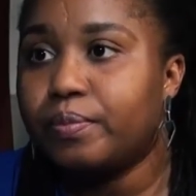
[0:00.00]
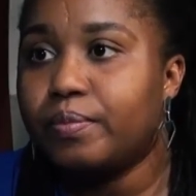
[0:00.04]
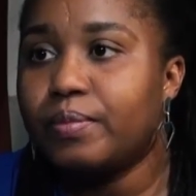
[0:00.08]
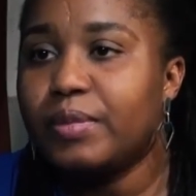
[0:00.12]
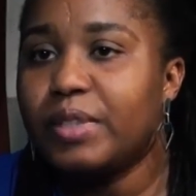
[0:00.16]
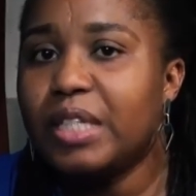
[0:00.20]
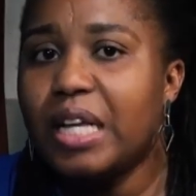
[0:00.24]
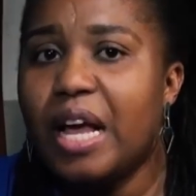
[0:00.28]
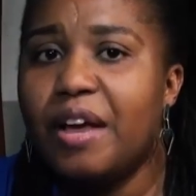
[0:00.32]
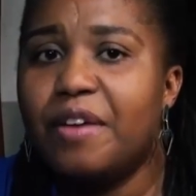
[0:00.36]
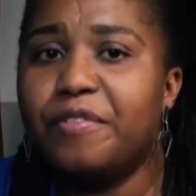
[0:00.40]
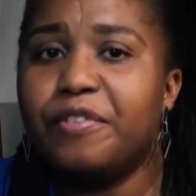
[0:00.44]

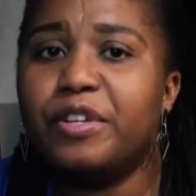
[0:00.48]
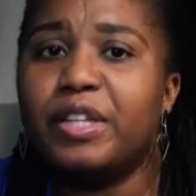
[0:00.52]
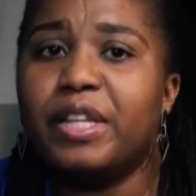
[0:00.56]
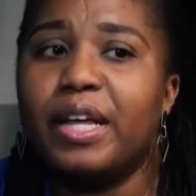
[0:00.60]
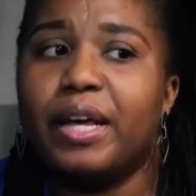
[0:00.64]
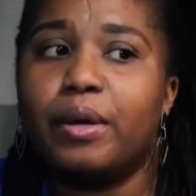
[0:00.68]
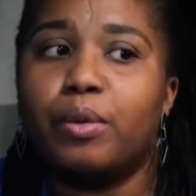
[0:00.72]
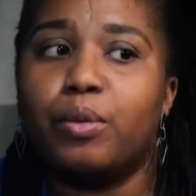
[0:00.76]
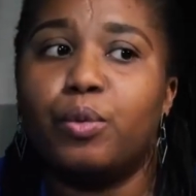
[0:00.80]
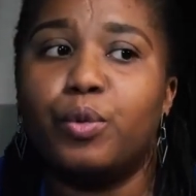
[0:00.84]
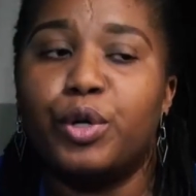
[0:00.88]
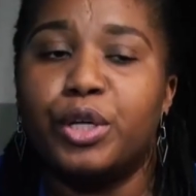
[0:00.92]
I feel
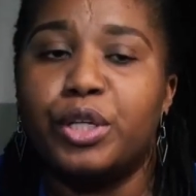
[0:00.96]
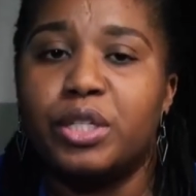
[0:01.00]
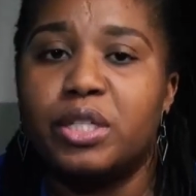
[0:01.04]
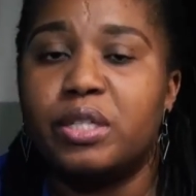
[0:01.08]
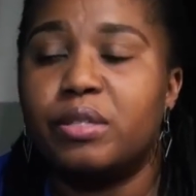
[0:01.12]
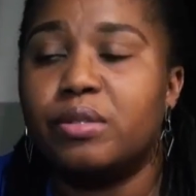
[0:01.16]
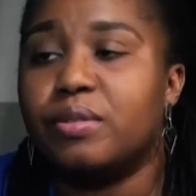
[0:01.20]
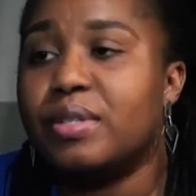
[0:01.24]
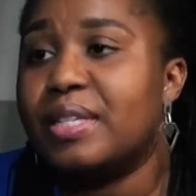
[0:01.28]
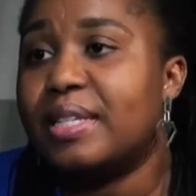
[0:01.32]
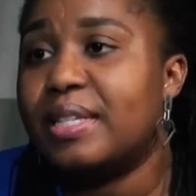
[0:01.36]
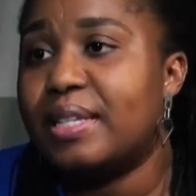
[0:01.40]
like we're
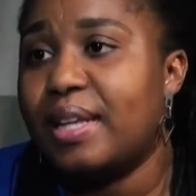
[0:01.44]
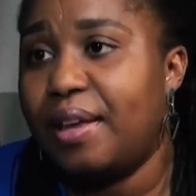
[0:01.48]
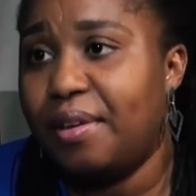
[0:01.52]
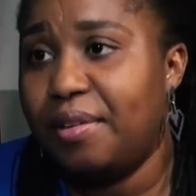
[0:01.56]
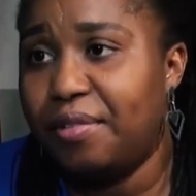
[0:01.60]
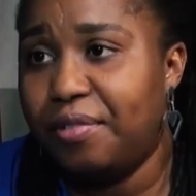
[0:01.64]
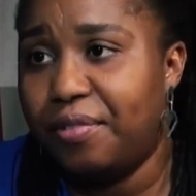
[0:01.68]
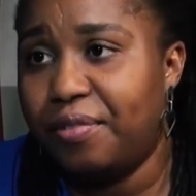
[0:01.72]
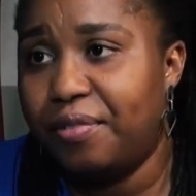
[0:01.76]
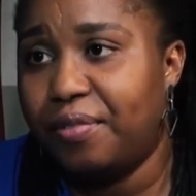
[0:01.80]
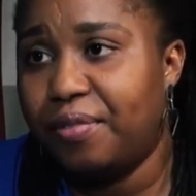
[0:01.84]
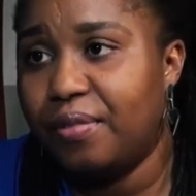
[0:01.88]
still
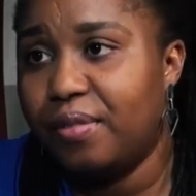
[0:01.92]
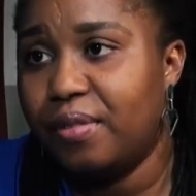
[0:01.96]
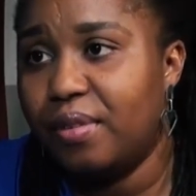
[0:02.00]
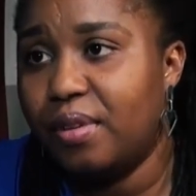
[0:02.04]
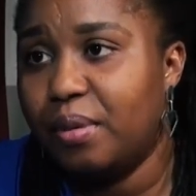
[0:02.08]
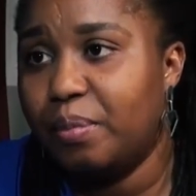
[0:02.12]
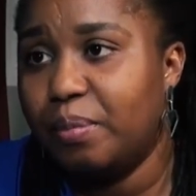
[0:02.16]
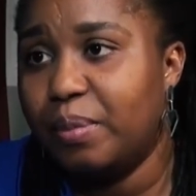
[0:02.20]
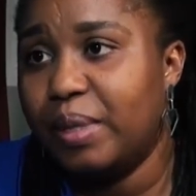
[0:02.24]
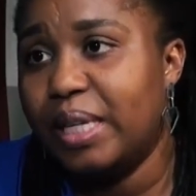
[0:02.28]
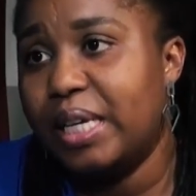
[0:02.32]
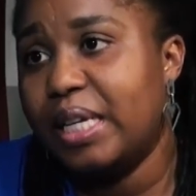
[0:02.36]
safe,
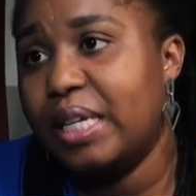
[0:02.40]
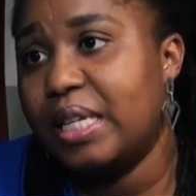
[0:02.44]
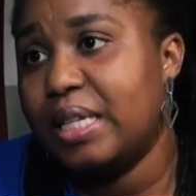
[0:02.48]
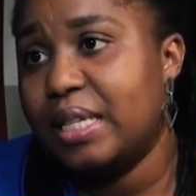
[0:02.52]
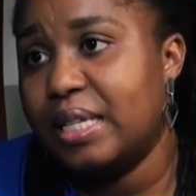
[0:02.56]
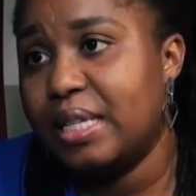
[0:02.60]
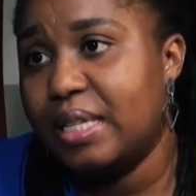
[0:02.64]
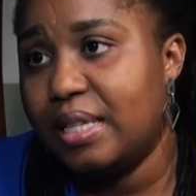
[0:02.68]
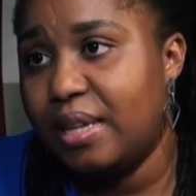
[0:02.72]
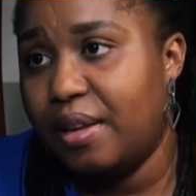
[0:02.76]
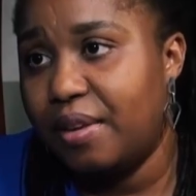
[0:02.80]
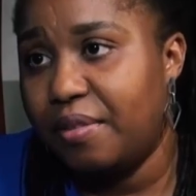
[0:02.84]
playing
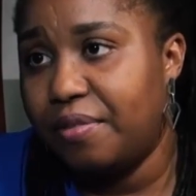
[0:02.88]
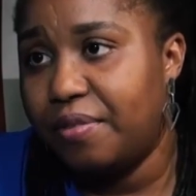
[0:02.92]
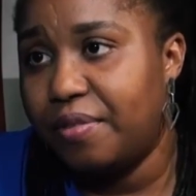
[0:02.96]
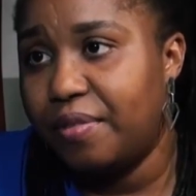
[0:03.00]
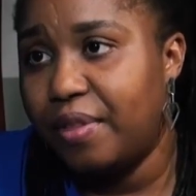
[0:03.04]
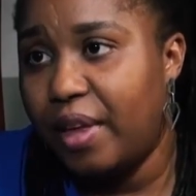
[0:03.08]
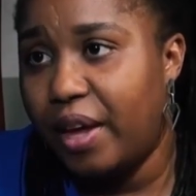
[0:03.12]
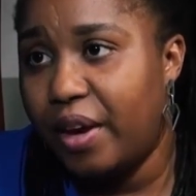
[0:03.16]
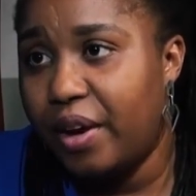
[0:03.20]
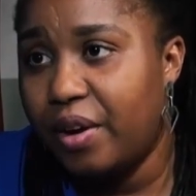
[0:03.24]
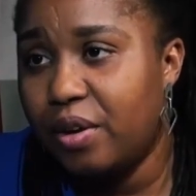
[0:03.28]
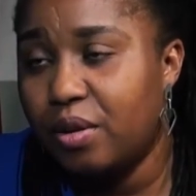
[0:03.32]
it safe
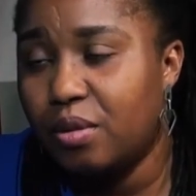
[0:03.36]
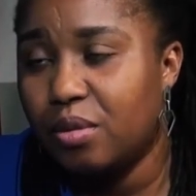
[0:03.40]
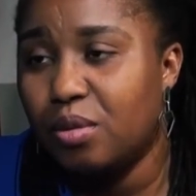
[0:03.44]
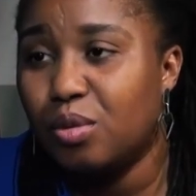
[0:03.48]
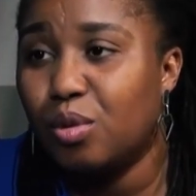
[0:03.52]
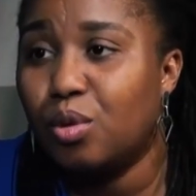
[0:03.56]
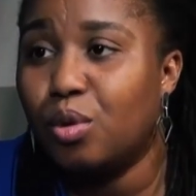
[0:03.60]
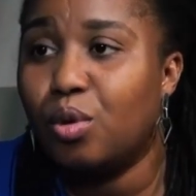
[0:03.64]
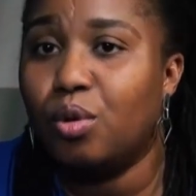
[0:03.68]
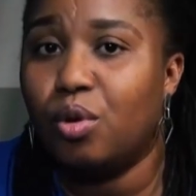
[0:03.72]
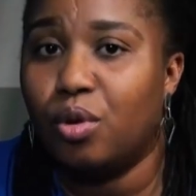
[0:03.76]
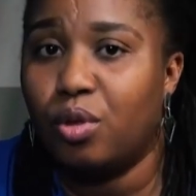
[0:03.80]
there
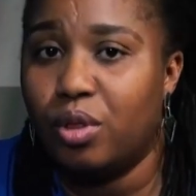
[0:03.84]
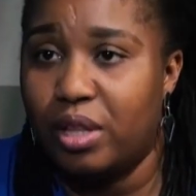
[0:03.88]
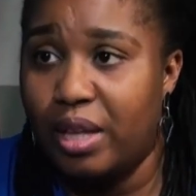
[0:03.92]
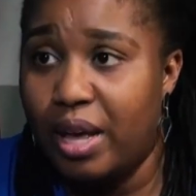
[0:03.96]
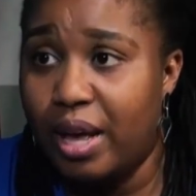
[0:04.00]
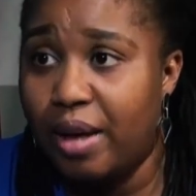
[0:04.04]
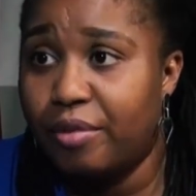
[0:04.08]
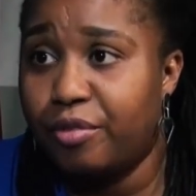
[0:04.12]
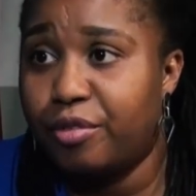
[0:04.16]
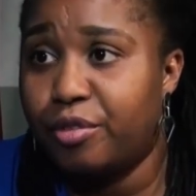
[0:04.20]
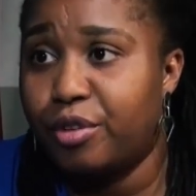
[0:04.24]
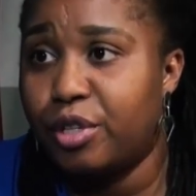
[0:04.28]
on the
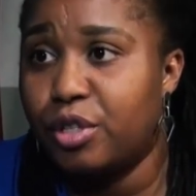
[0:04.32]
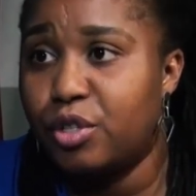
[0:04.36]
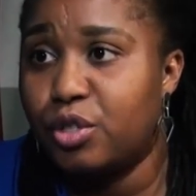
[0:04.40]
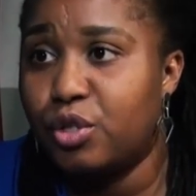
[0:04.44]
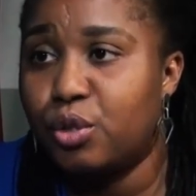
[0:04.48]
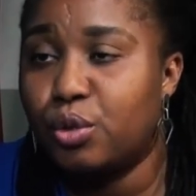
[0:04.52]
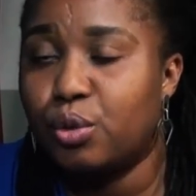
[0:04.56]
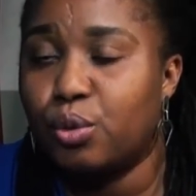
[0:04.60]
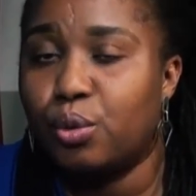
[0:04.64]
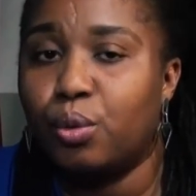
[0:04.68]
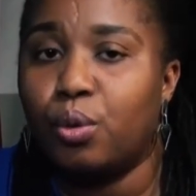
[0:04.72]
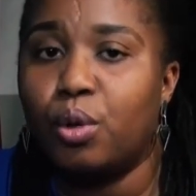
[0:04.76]

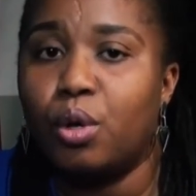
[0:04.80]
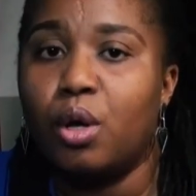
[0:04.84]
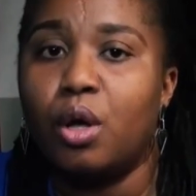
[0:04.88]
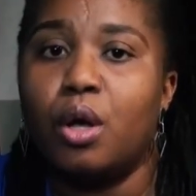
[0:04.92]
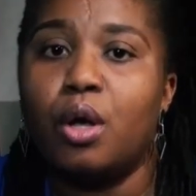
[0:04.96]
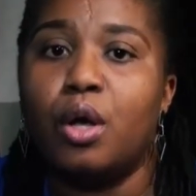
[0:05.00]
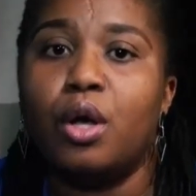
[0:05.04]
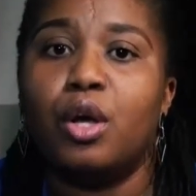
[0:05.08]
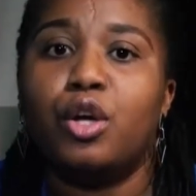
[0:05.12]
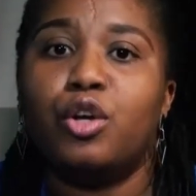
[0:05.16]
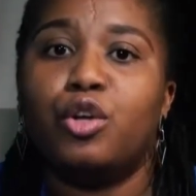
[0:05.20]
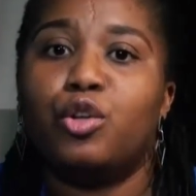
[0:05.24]
average. So,
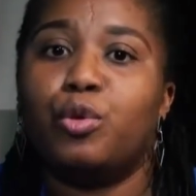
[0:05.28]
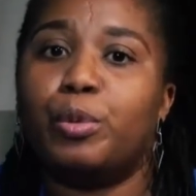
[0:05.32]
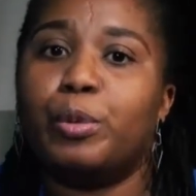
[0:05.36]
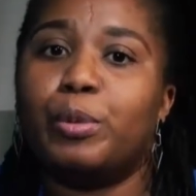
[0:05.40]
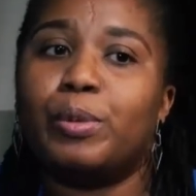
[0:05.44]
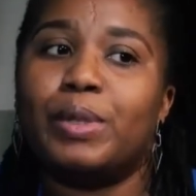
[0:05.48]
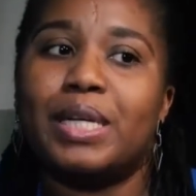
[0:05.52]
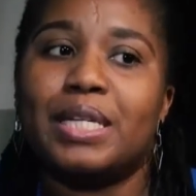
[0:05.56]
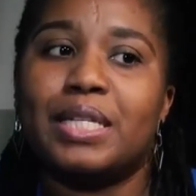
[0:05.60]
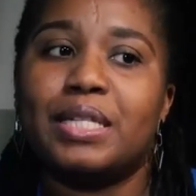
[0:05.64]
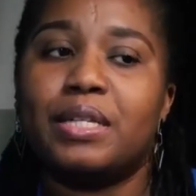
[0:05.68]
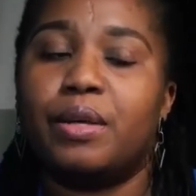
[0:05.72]

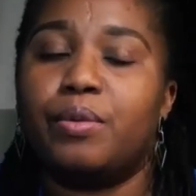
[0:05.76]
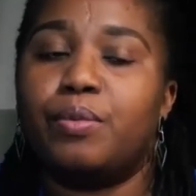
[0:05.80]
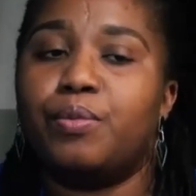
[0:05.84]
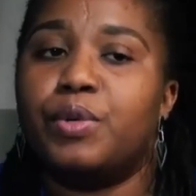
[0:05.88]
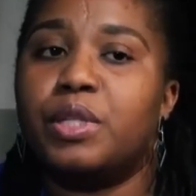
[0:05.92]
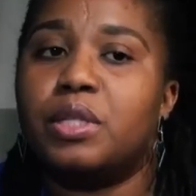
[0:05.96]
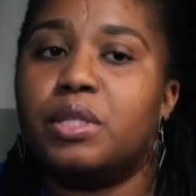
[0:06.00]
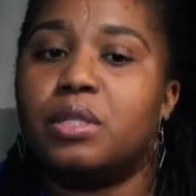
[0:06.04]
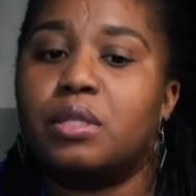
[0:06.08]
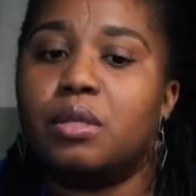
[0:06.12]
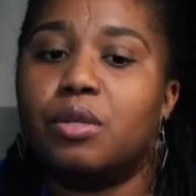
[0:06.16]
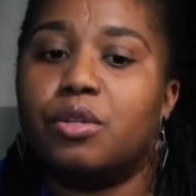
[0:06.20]
people are staying
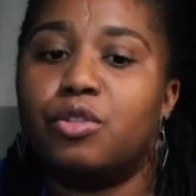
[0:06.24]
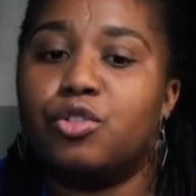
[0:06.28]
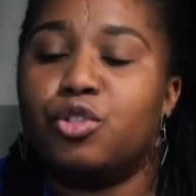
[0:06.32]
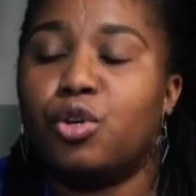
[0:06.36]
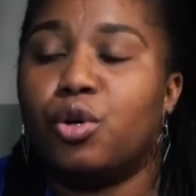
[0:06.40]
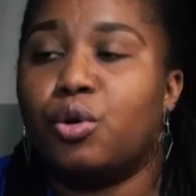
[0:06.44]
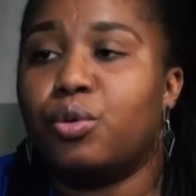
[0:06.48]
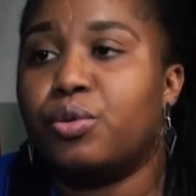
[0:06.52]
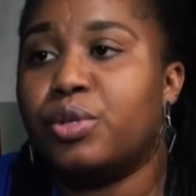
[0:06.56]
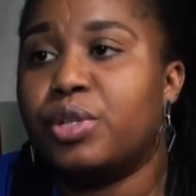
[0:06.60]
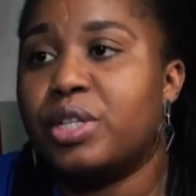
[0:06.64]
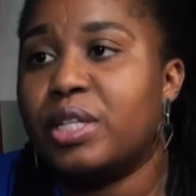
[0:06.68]
with
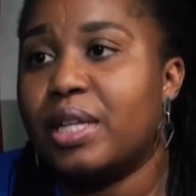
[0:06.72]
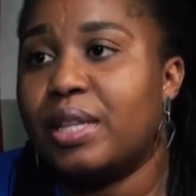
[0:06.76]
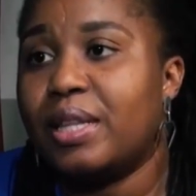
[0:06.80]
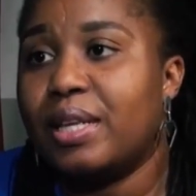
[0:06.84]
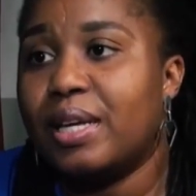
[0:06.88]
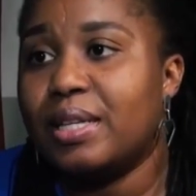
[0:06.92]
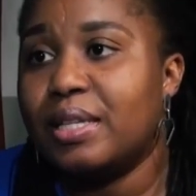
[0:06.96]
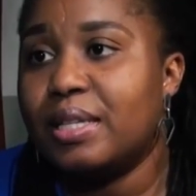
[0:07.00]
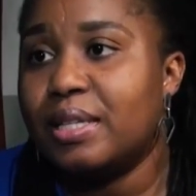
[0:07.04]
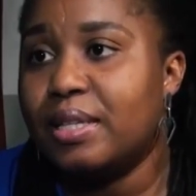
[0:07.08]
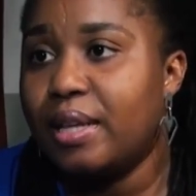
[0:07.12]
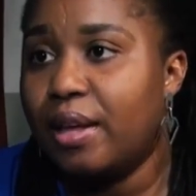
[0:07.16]
genres that
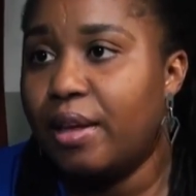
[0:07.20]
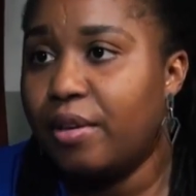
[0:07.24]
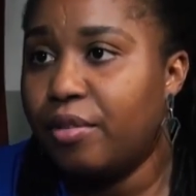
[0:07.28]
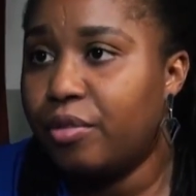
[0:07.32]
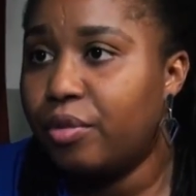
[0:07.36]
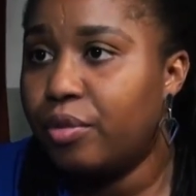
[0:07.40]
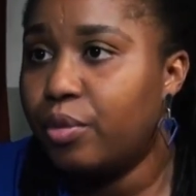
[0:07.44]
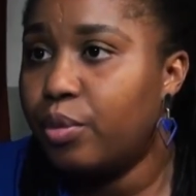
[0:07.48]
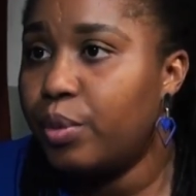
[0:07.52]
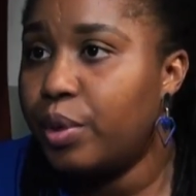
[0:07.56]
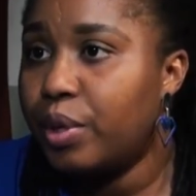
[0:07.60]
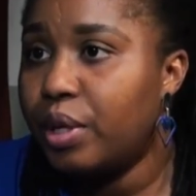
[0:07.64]
they are
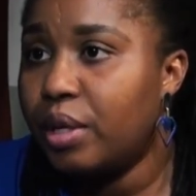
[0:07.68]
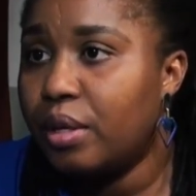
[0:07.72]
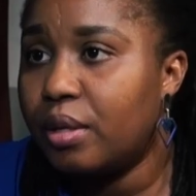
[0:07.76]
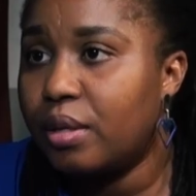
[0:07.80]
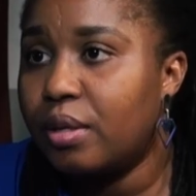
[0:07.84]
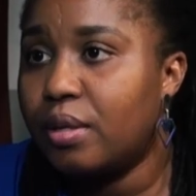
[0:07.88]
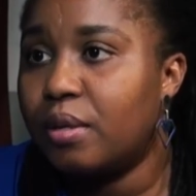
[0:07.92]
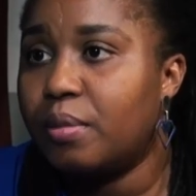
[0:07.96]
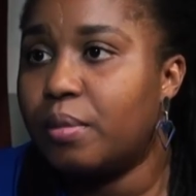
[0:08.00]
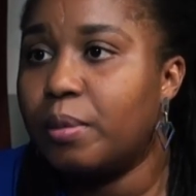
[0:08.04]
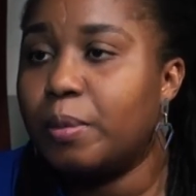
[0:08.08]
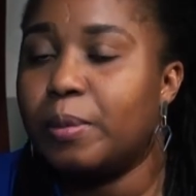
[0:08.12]
safe
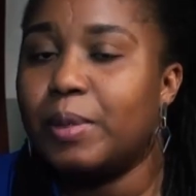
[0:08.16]
with.